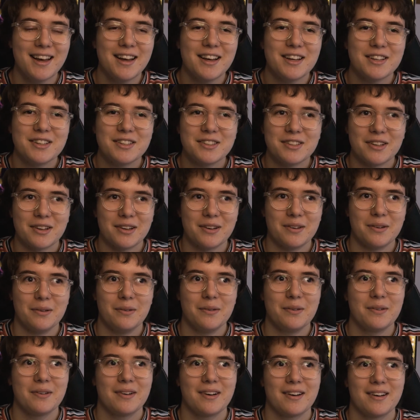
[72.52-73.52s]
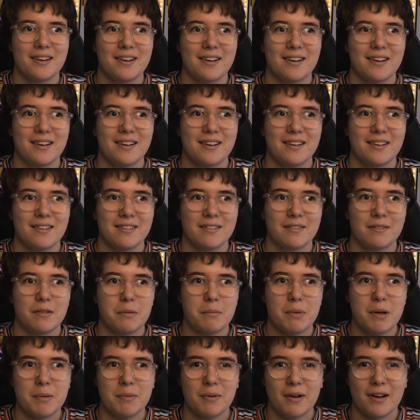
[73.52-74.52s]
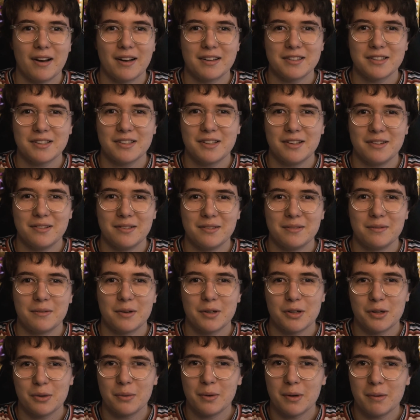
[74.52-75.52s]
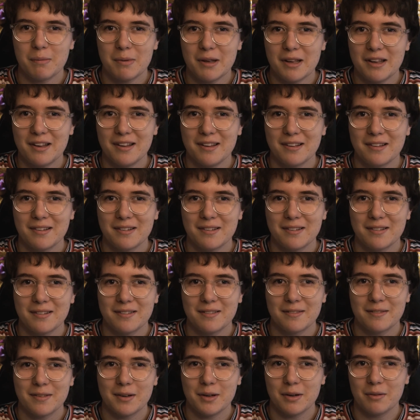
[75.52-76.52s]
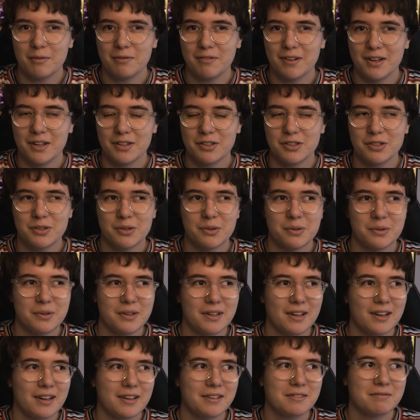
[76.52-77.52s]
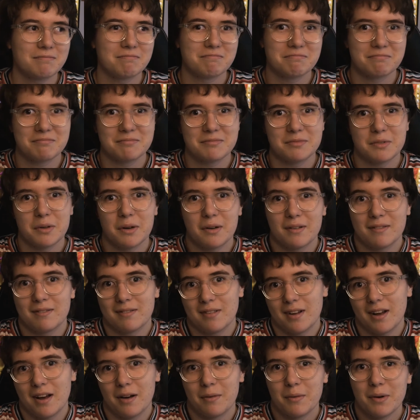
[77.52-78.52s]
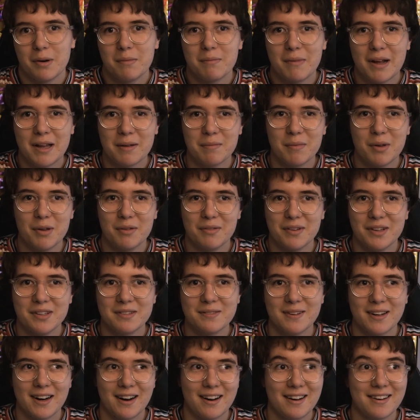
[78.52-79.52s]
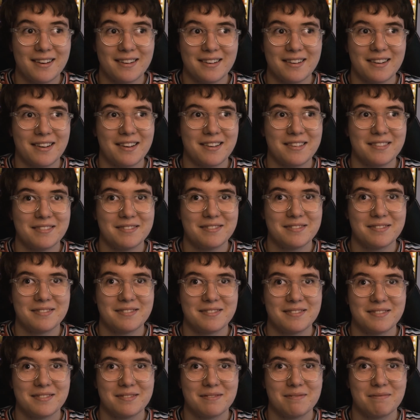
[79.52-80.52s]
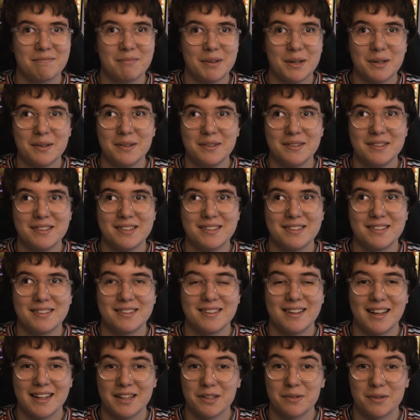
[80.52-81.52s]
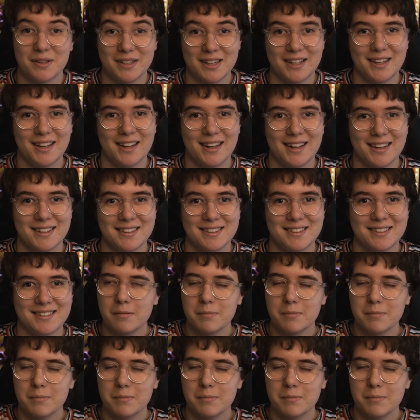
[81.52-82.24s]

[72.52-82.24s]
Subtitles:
So when people ask you, what do you want to be when you finish school, you're like, I want to make movies, but I don't know, because that's ridiculous.